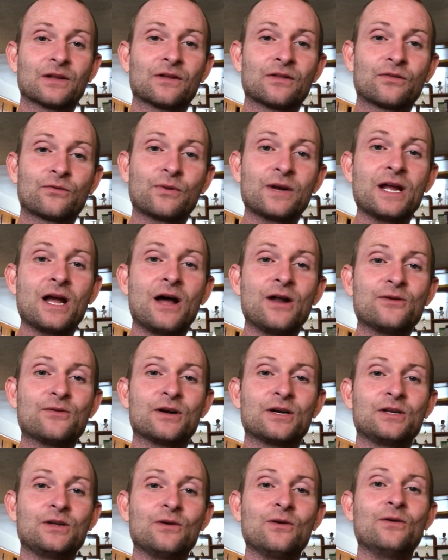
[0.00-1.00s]

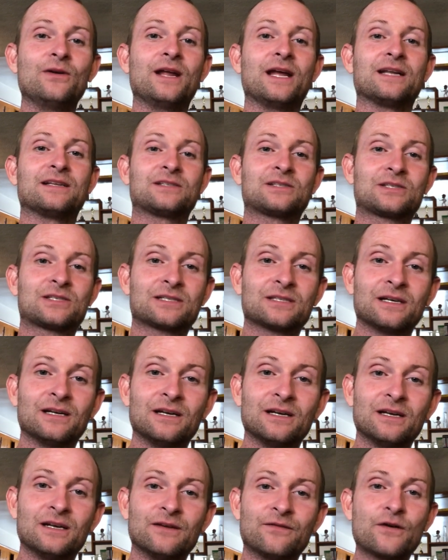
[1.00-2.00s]
300 units?
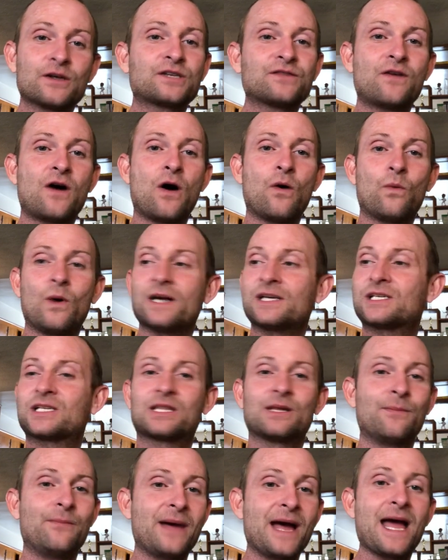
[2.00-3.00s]
First of all, what's
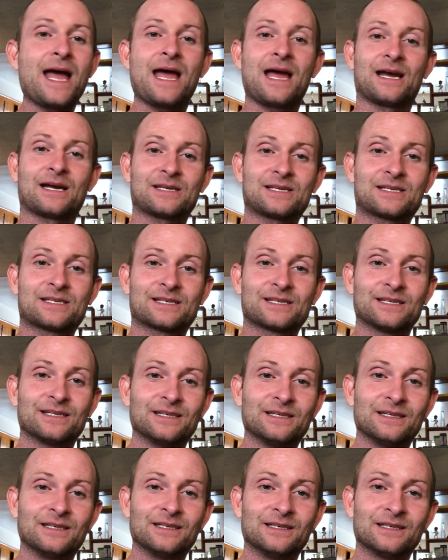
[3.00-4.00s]
the max?
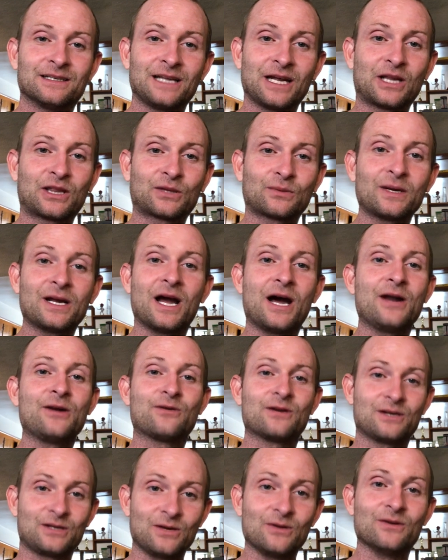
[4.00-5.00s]
Like
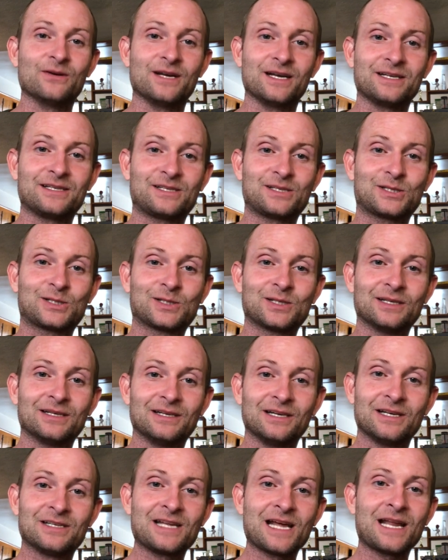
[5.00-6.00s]
300 units?
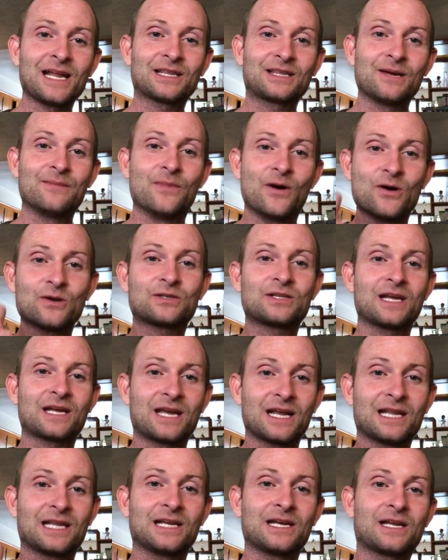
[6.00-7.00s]
Is that like the most they
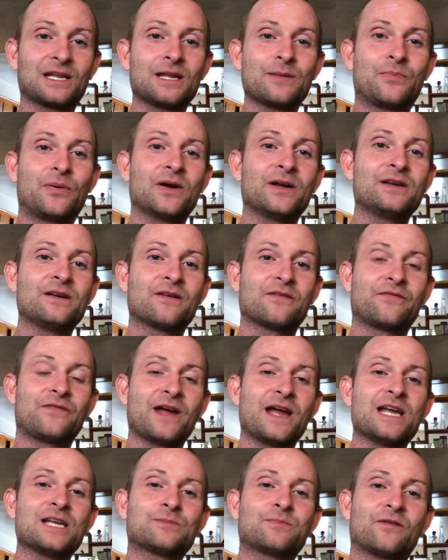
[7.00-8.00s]
can legally put in your
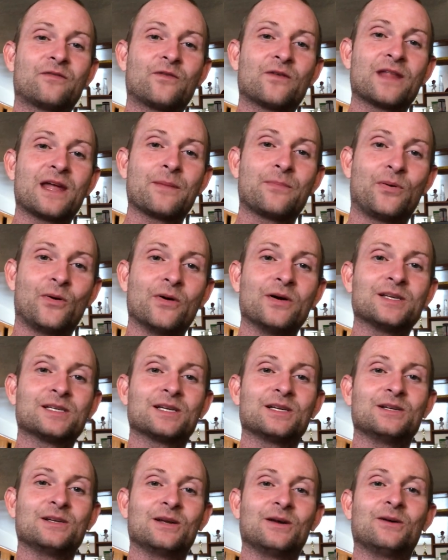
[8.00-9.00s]
face before they
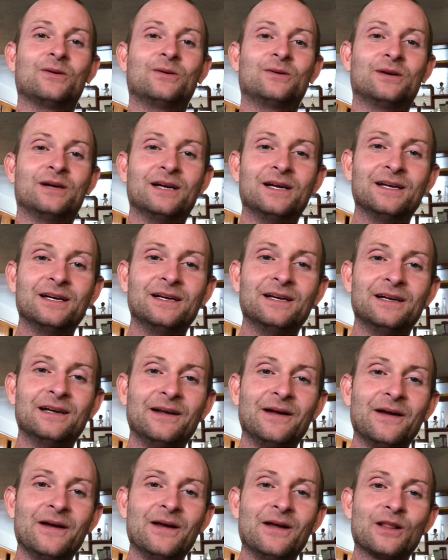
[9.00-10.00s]
poison you?
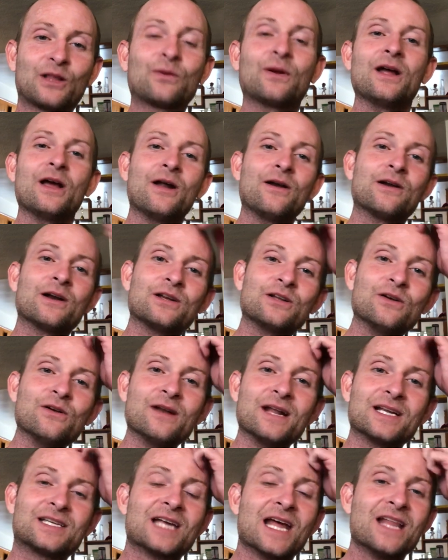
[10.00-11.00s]
300
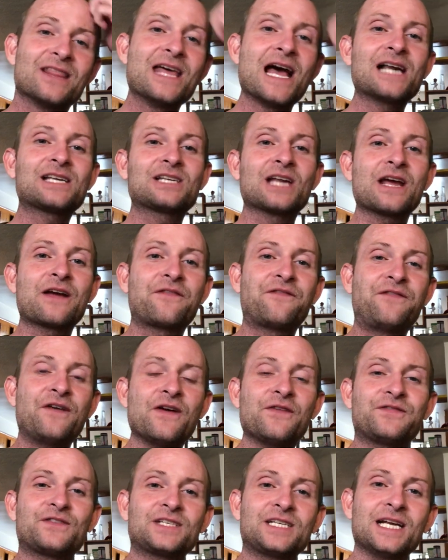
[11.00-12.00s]
units, that's like
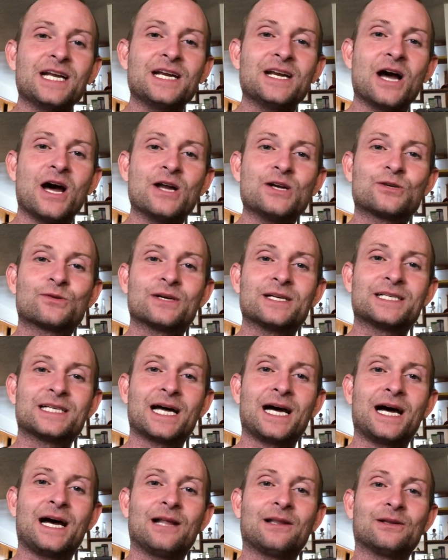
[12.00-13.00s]

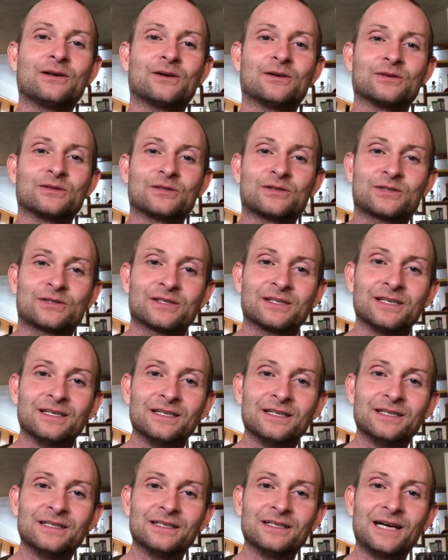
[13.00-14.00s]
$1,500.
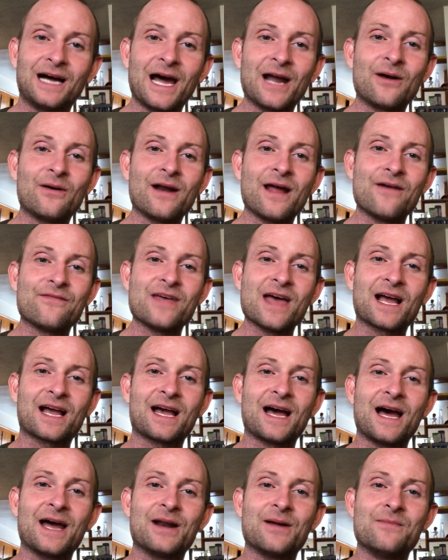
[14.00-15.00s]
I don't have that
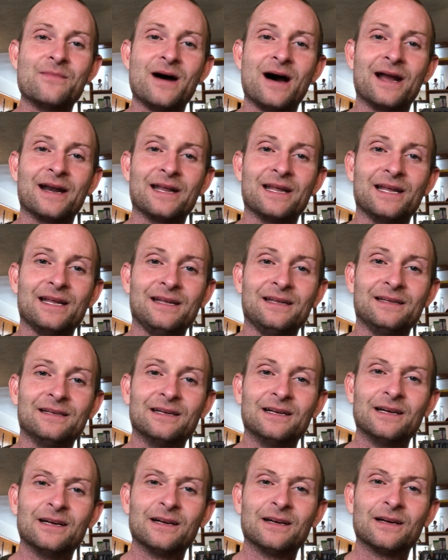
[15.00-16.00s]
kind of money.